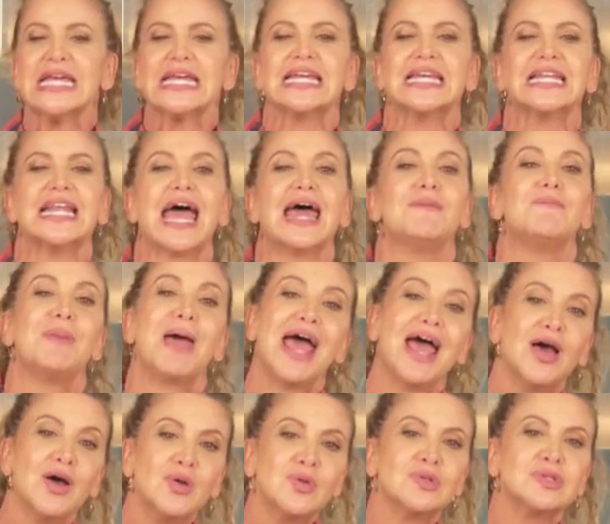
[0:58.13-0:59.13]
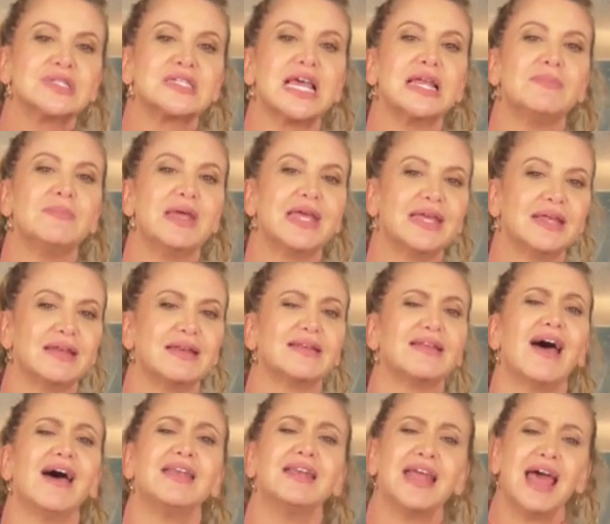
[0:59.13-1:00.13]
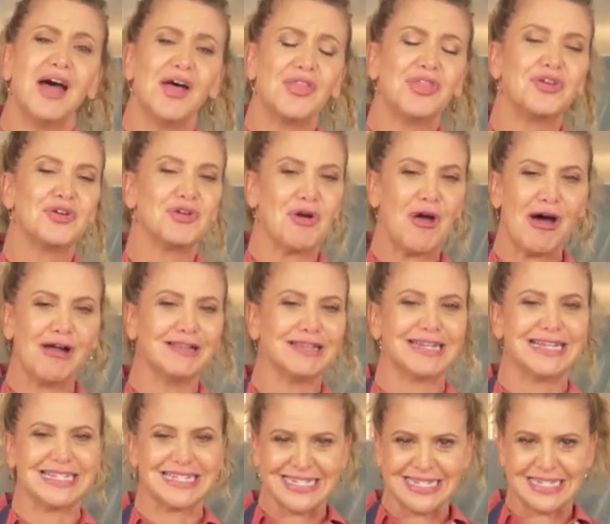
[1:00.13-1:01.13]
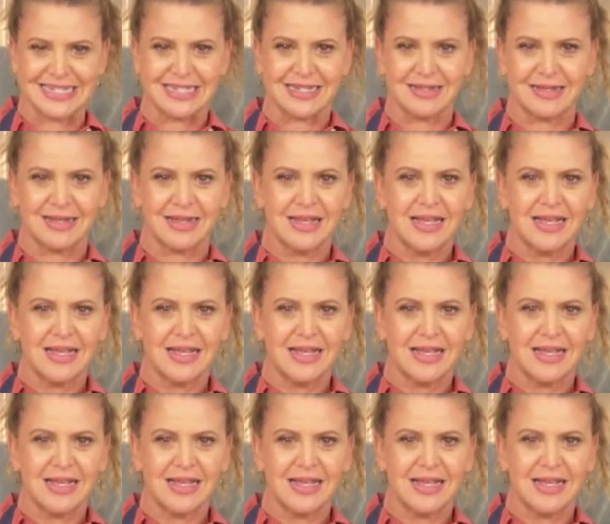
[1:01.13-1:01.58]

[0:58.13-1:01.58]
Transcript: can add pounds and make it an unhealthier holiday season.